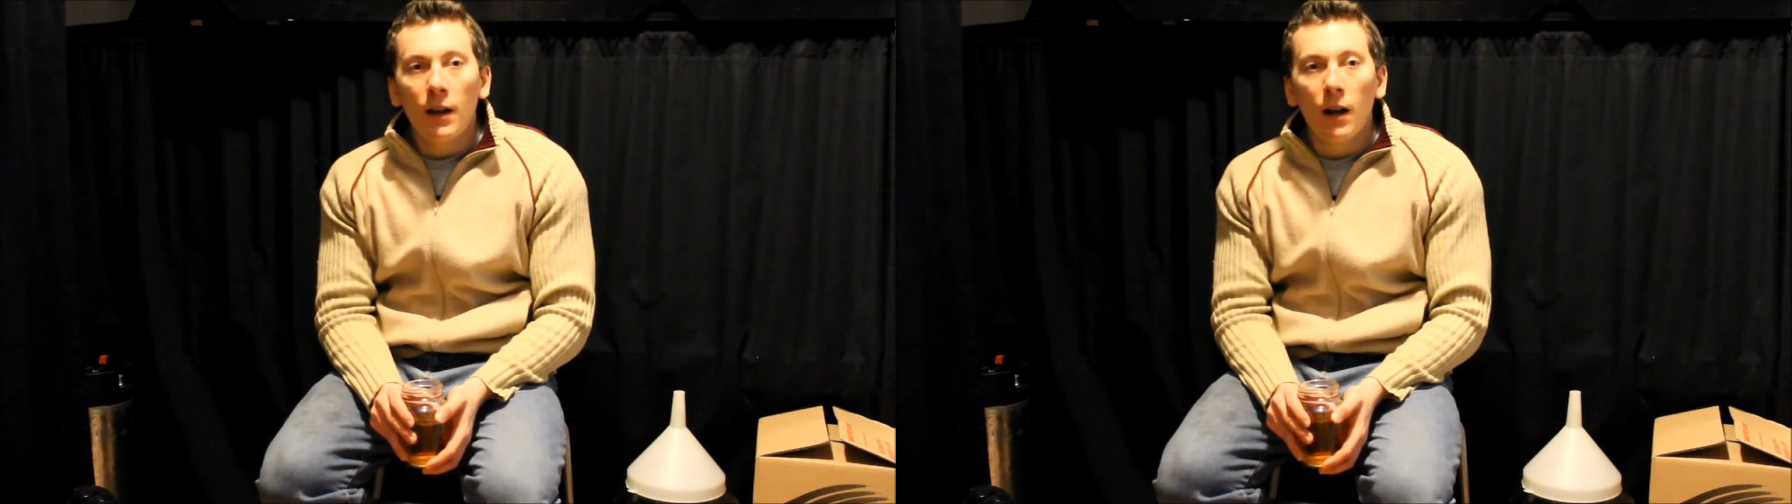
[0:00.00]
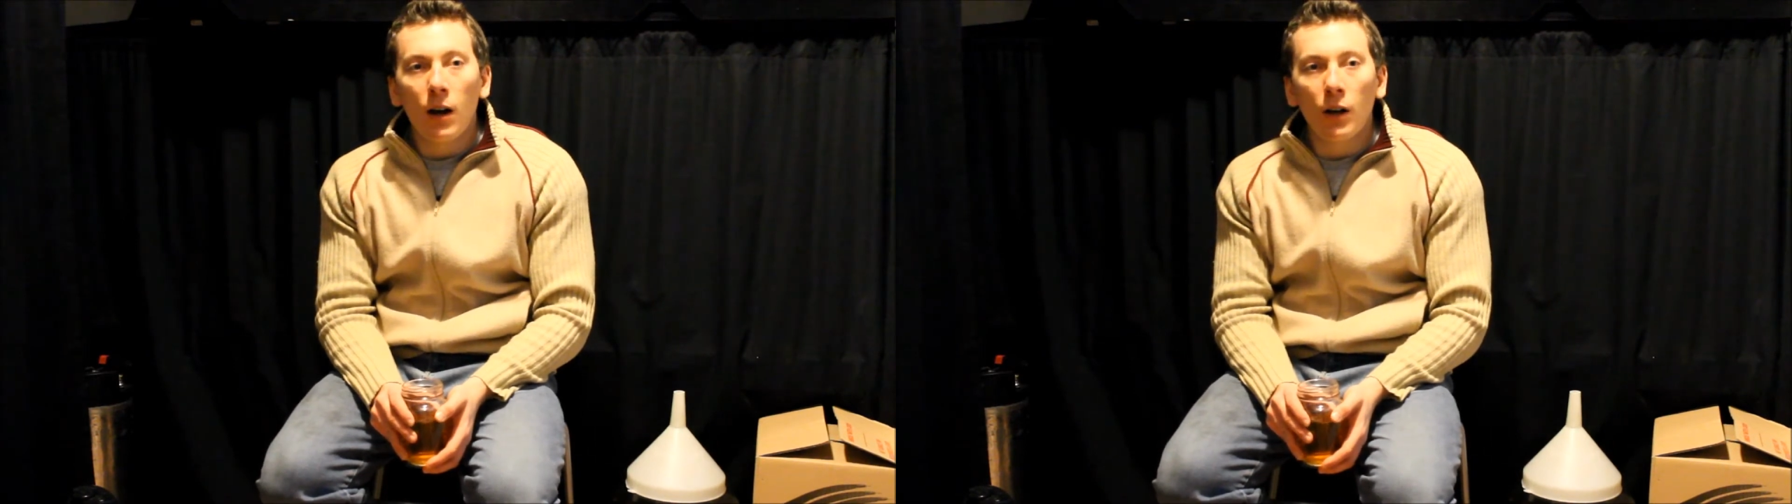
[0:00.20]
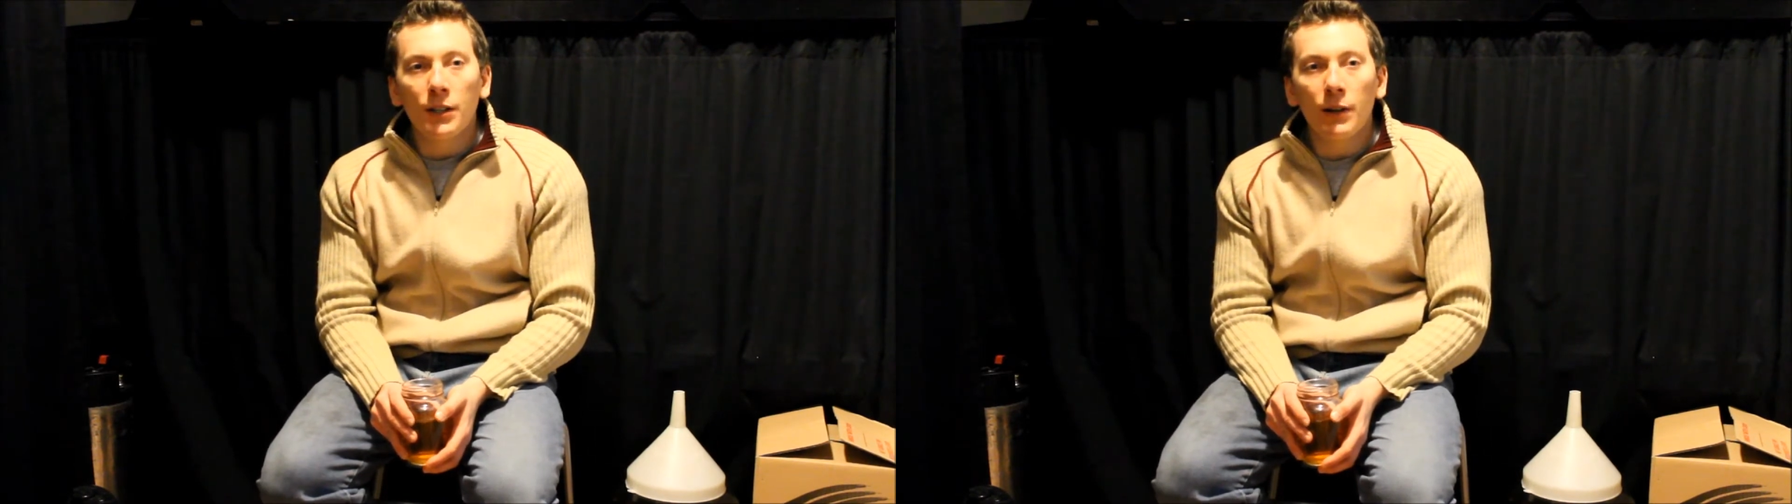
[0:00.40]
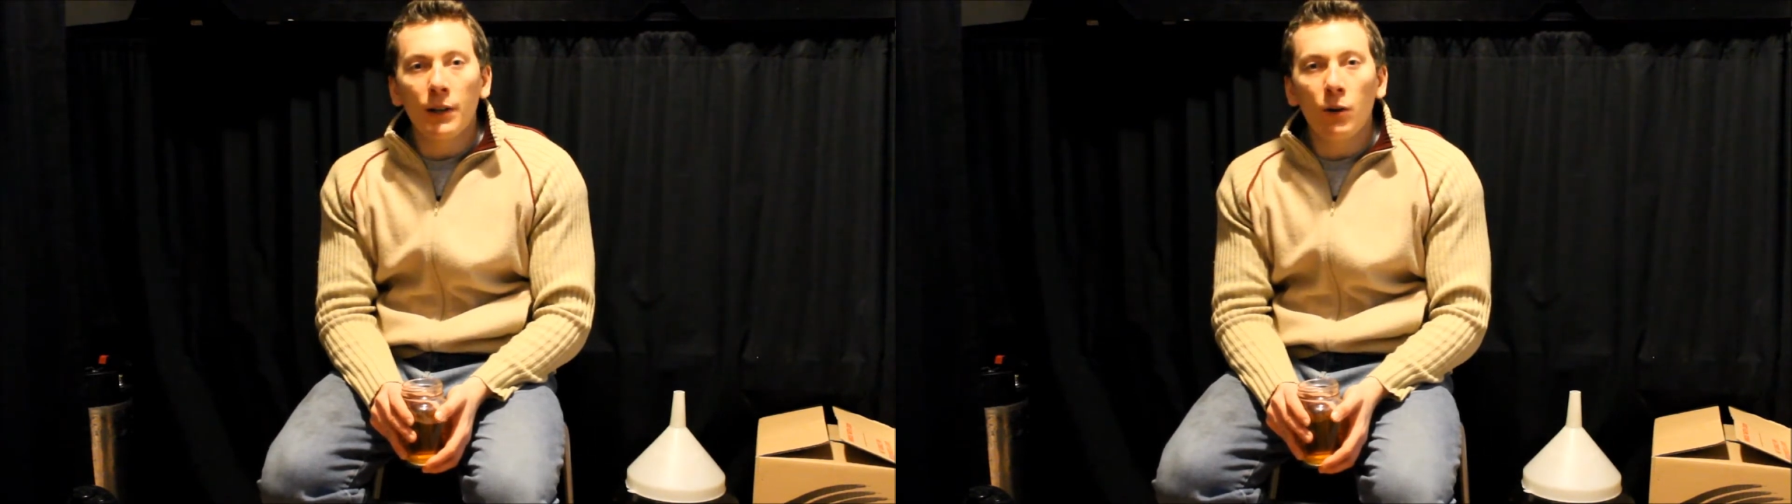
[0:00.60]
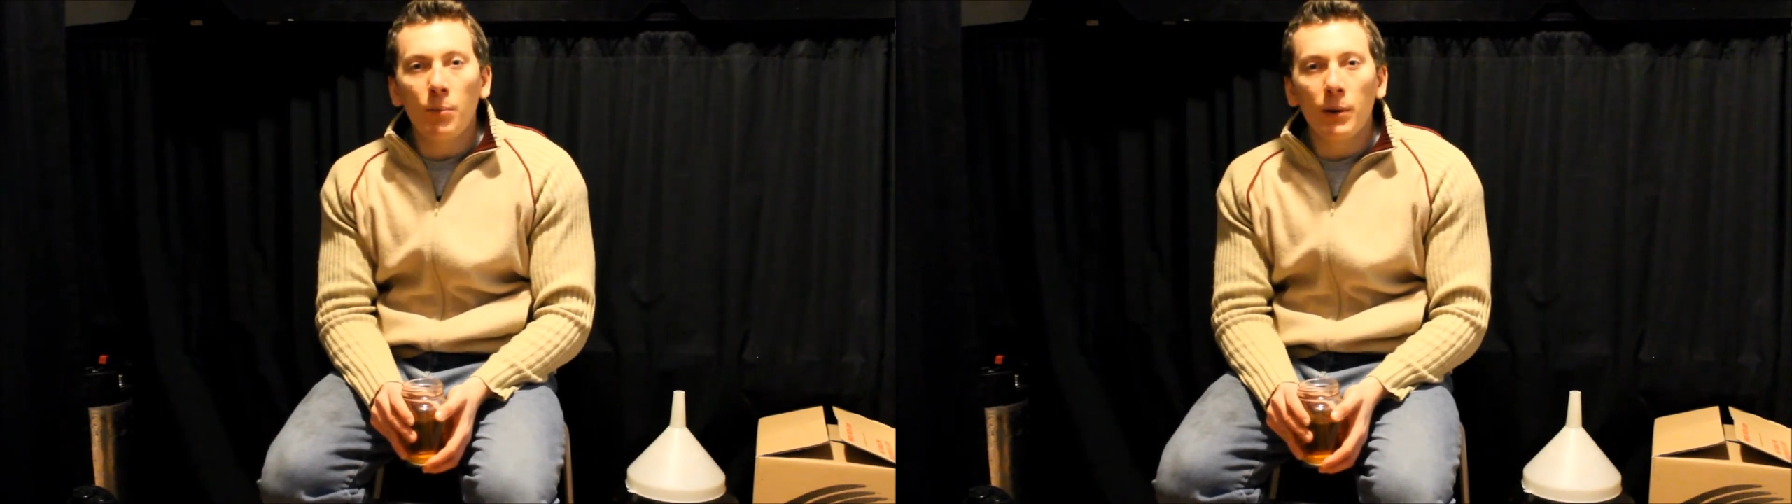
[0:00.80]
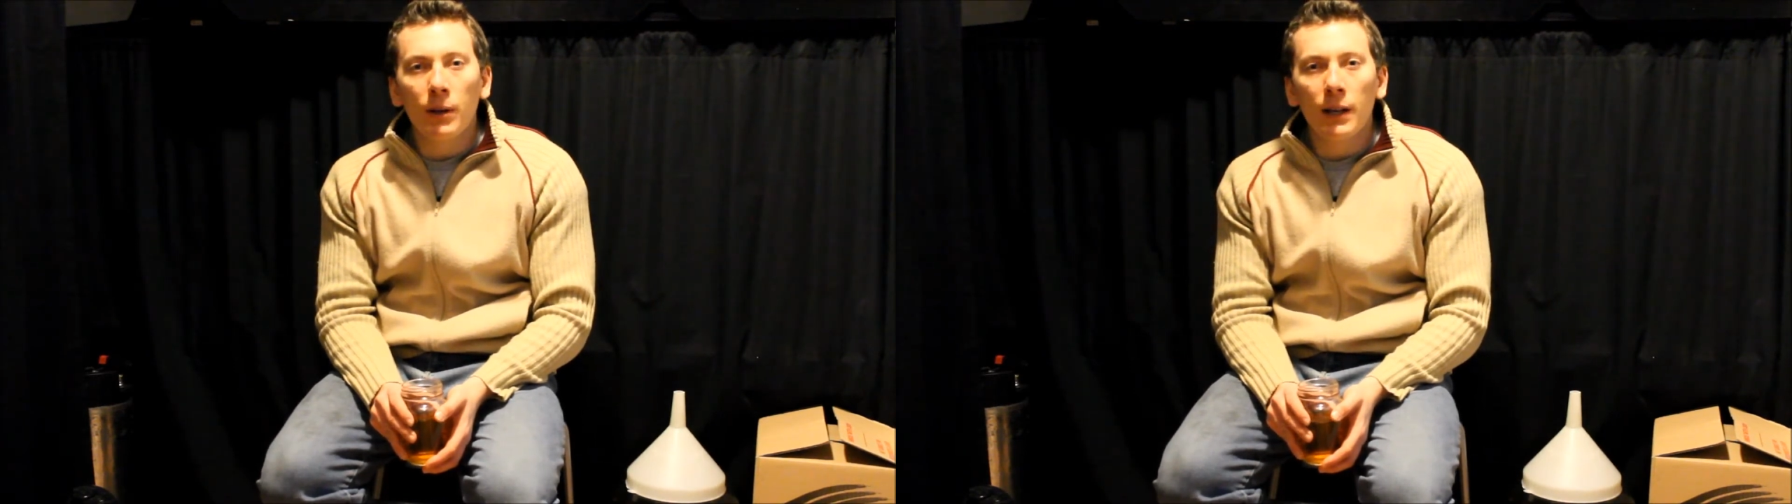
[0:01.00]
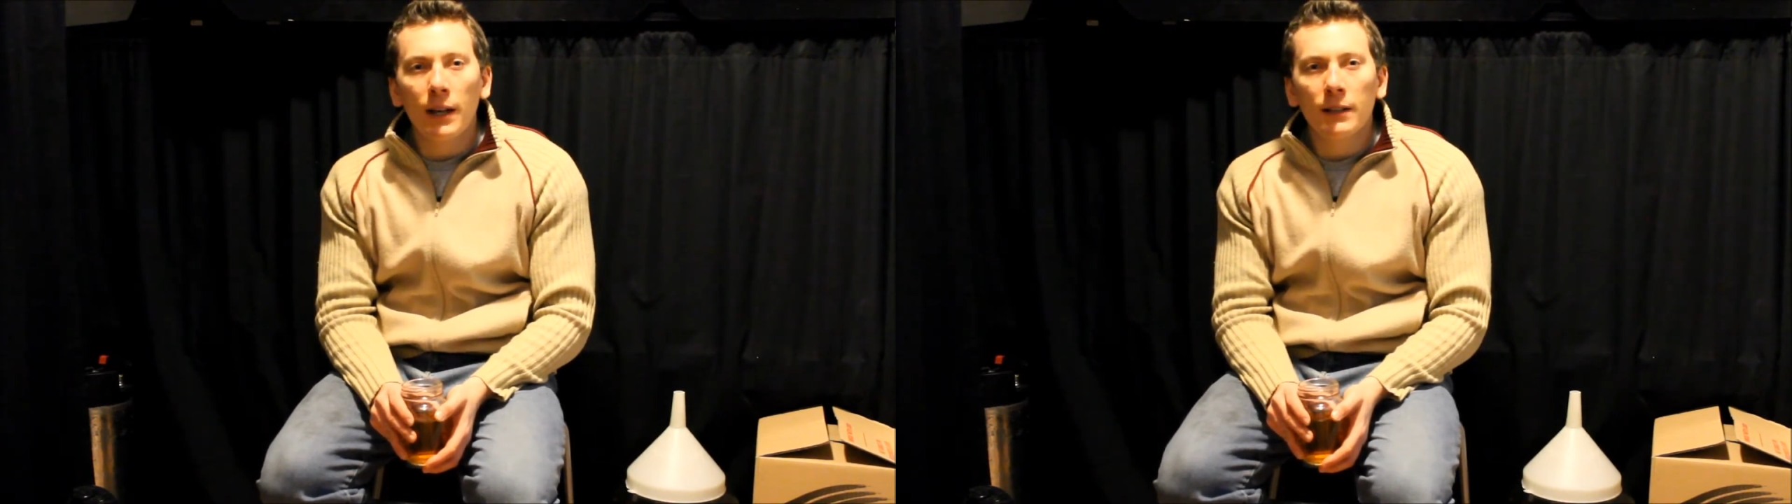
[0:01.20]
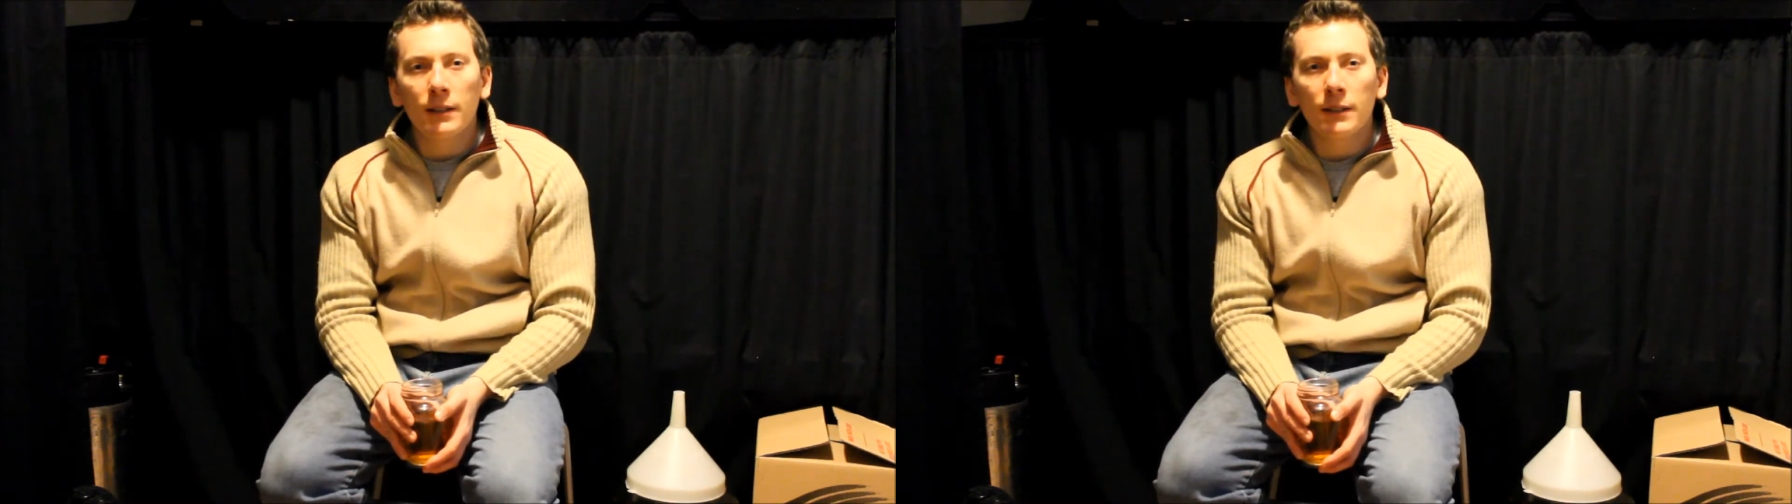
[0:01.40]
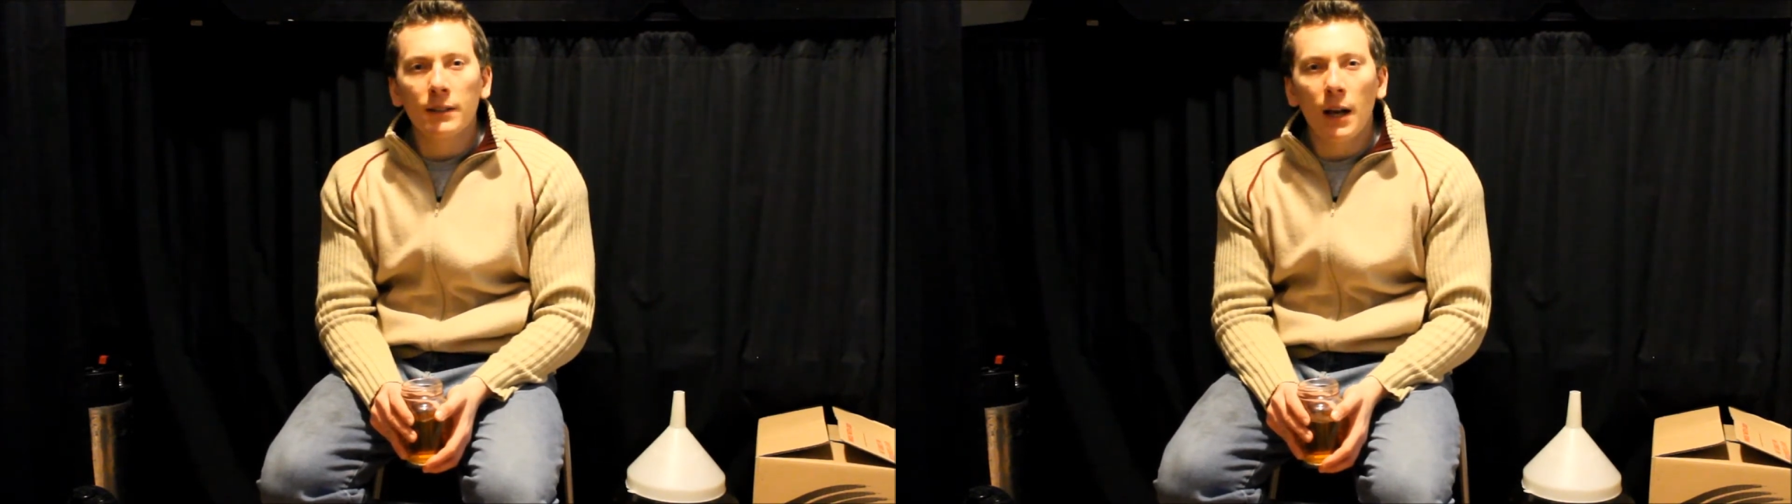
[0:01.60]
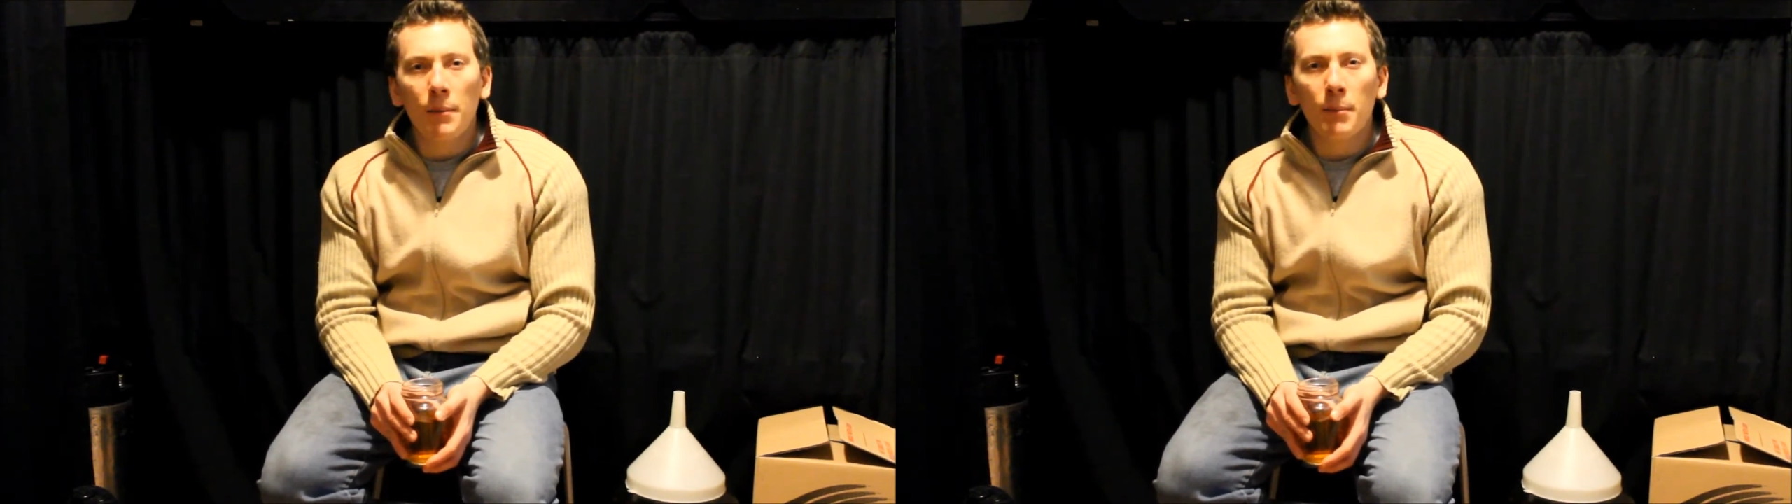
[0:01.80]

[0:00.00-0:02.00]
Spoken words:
Ontario beer kegs is,